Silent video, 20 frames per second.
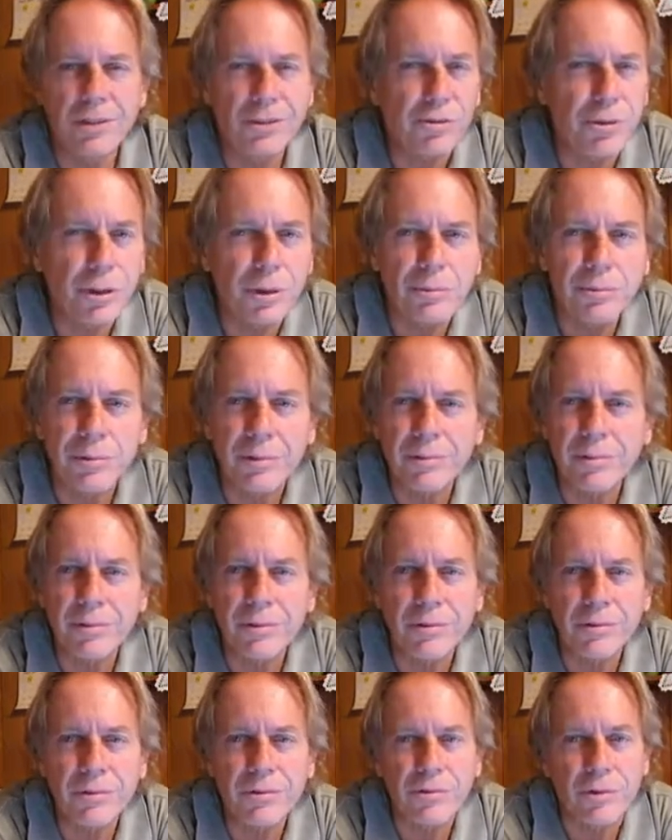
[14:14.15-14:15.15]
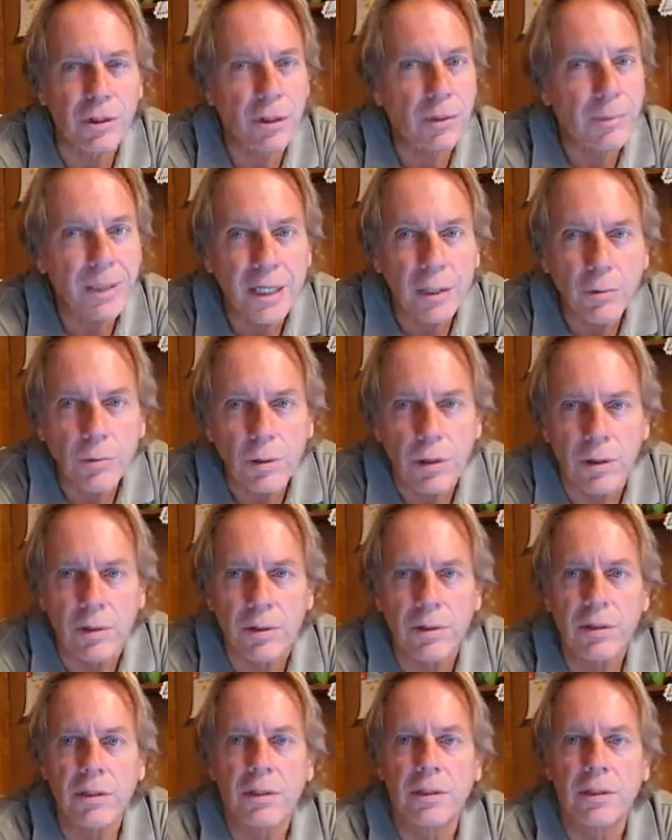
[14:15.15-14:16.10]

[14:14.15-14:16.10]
Treat them equal.